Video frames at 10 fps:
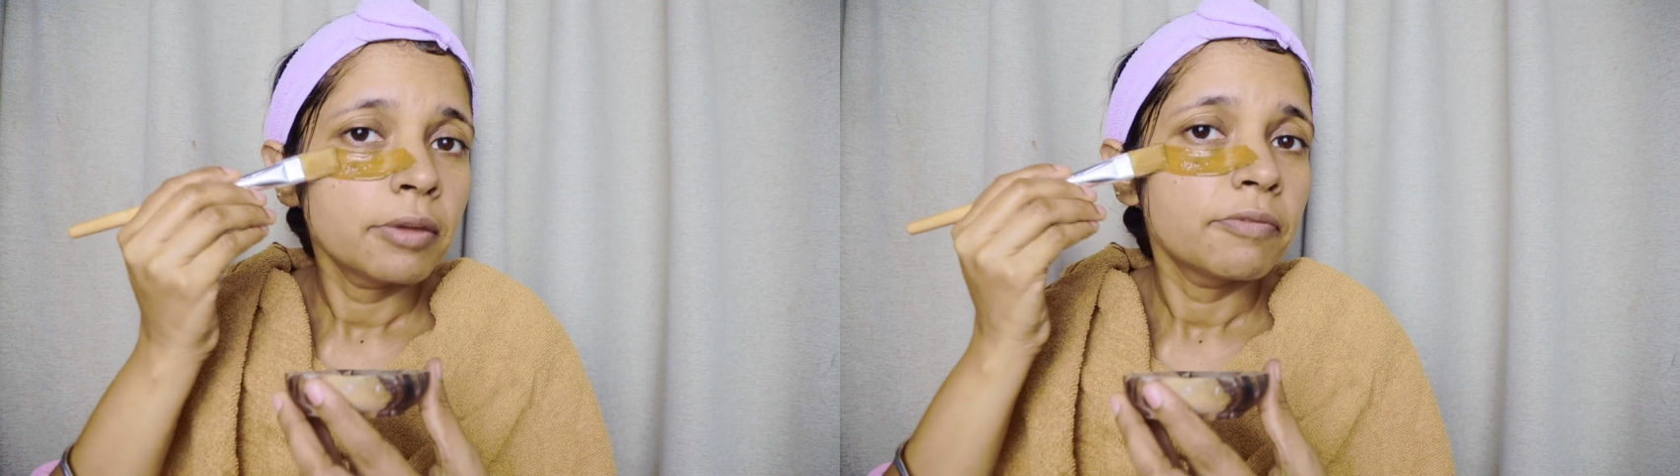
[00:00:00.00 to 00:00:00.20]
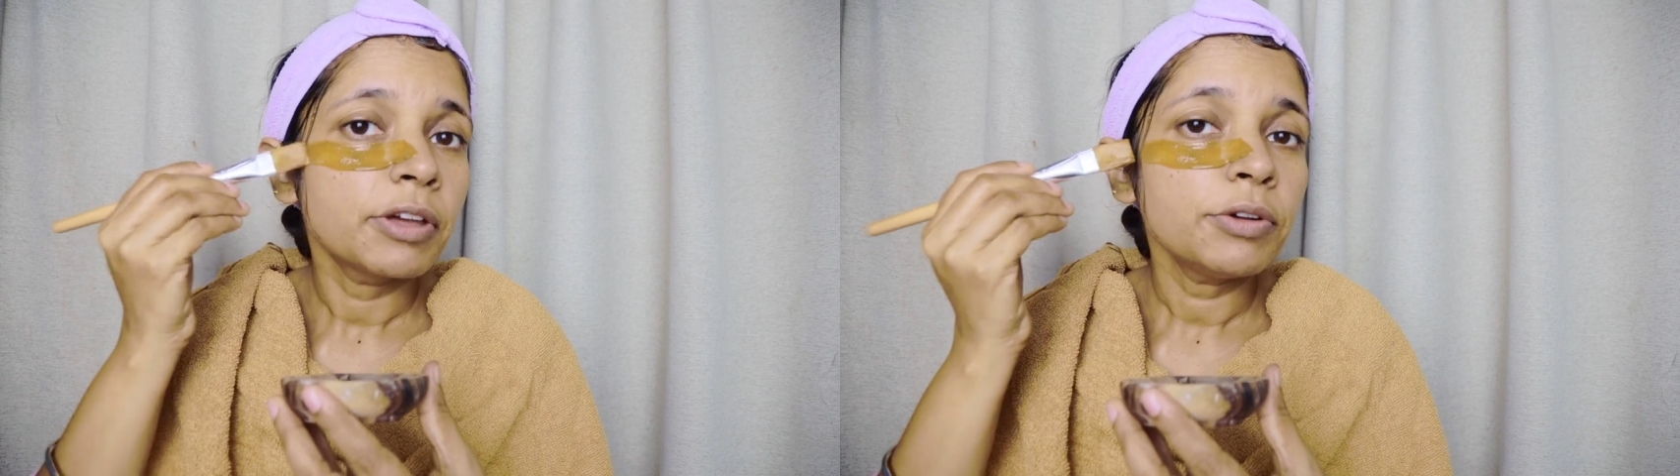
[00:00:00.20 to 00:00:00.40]

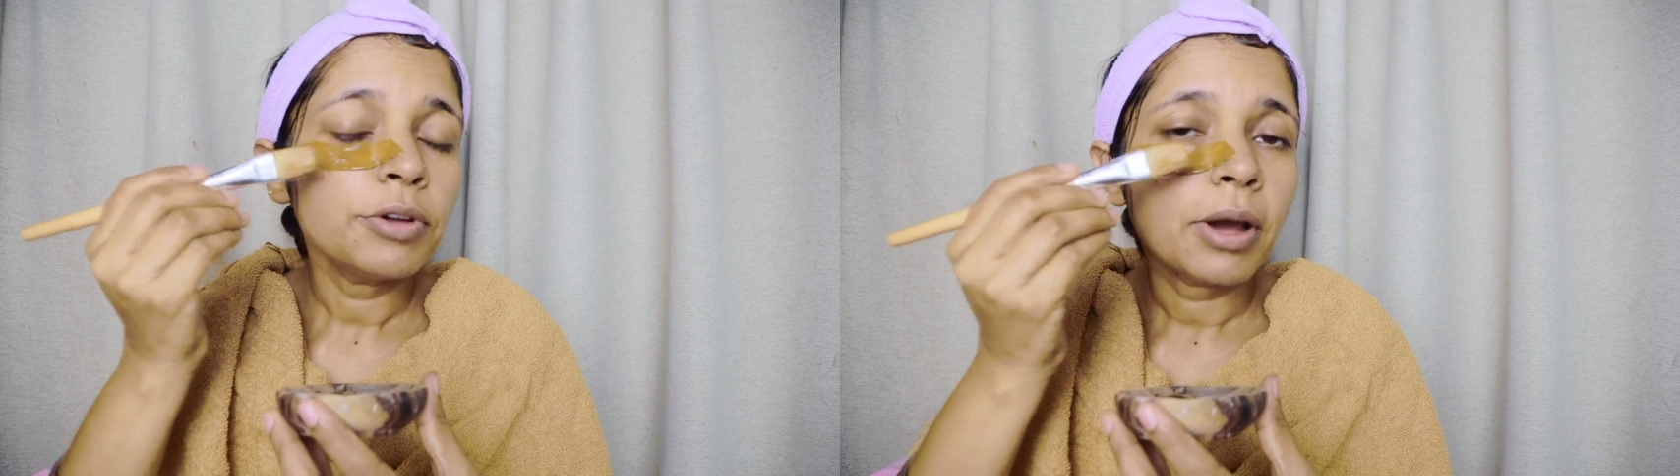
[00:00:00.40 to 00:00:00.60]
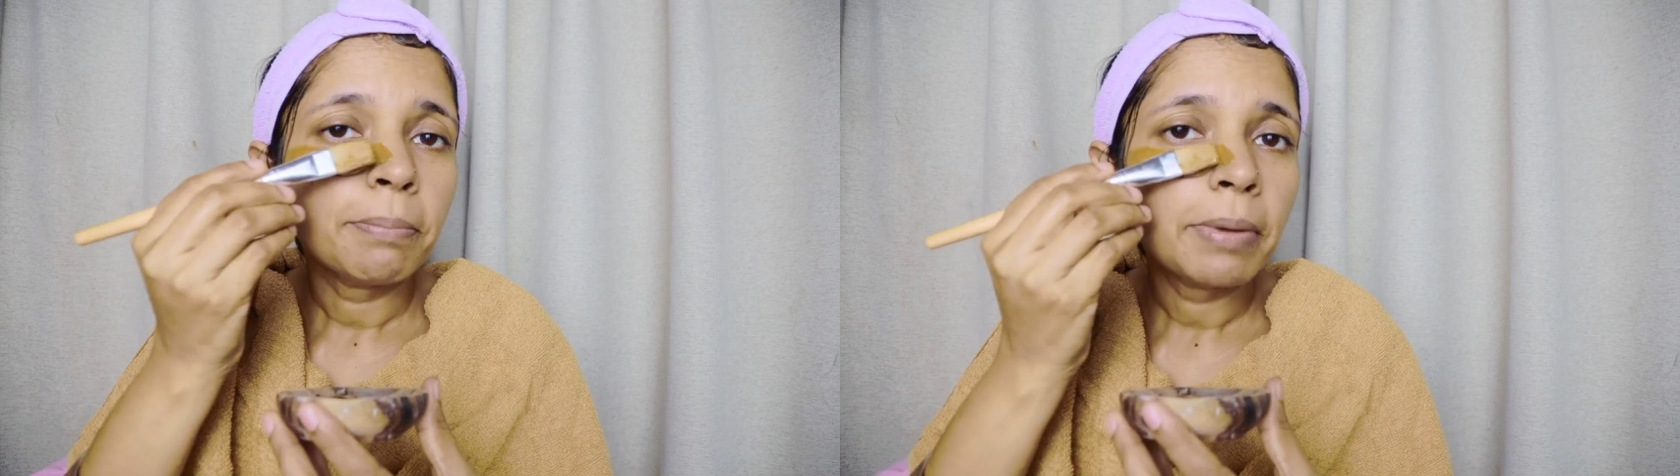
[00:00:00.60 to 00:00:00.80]
We're going
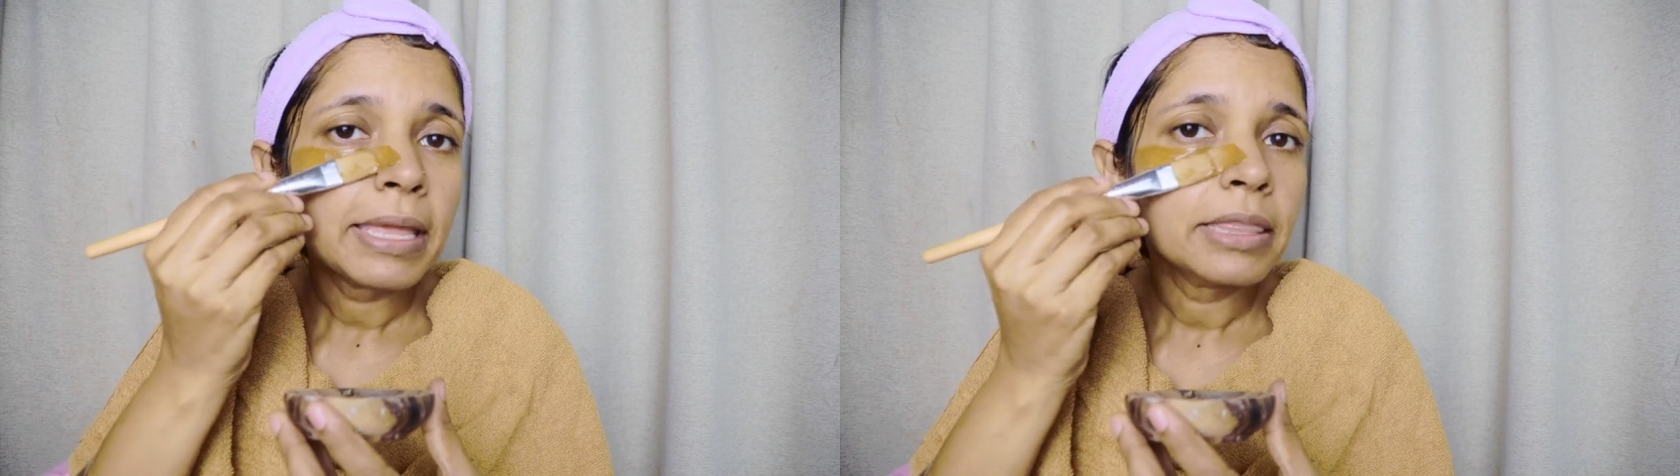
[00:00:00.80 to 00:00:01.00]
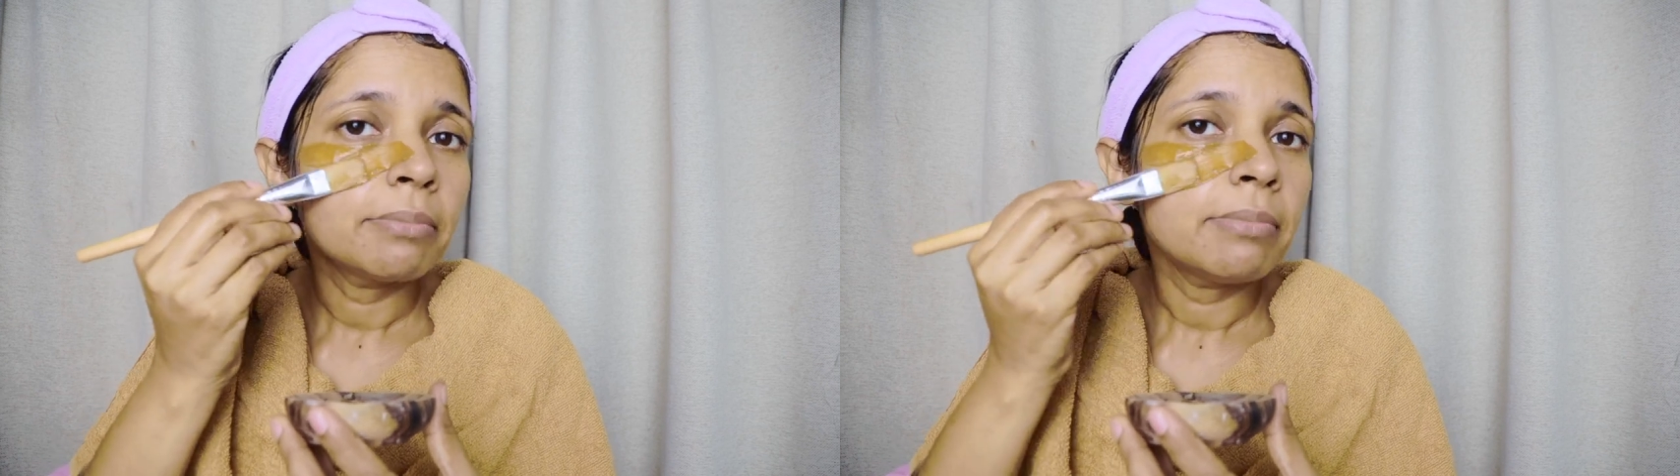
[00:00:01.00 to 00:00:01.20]
to
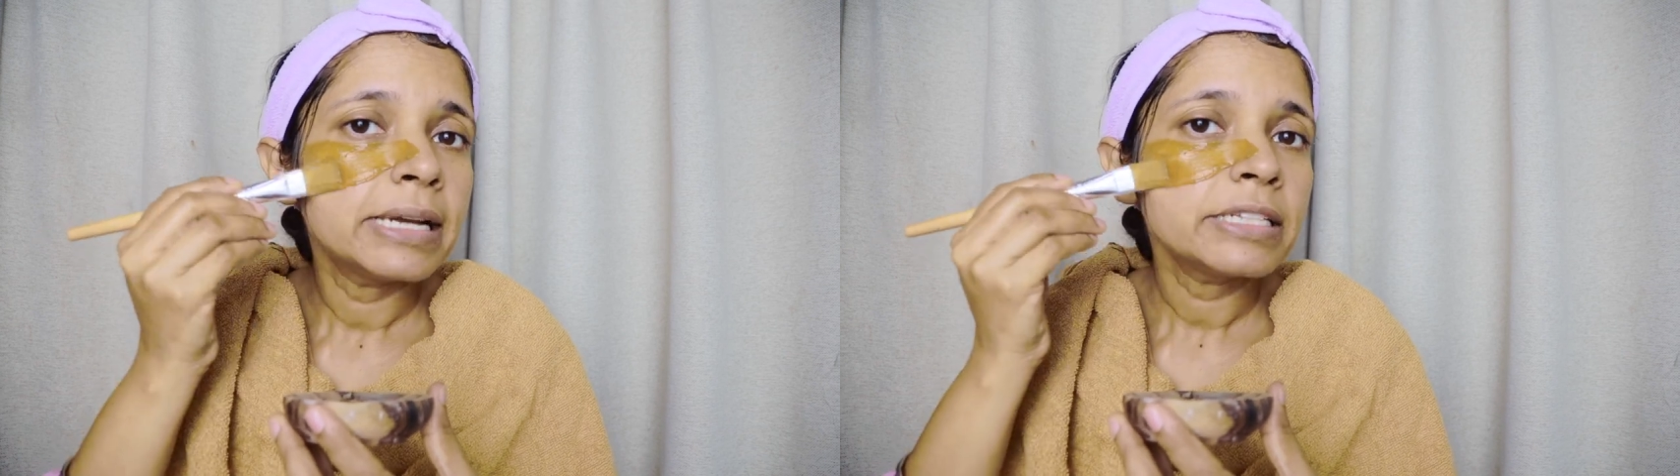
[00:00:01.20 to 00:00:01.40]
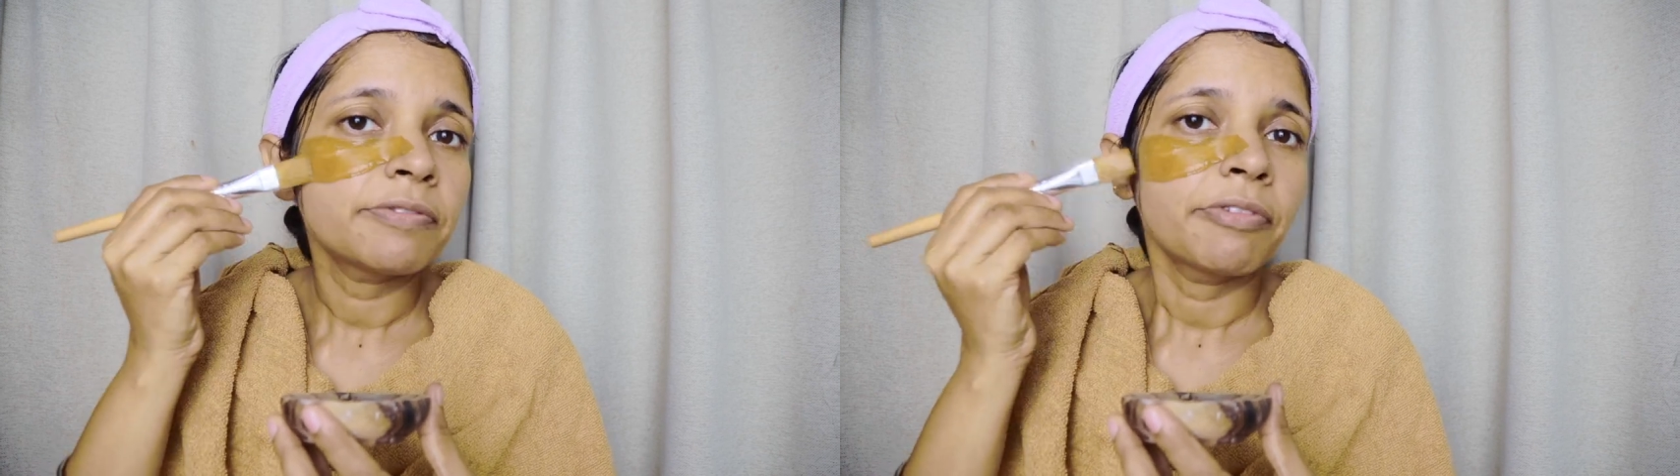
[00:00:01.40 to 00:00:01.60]
apply the mask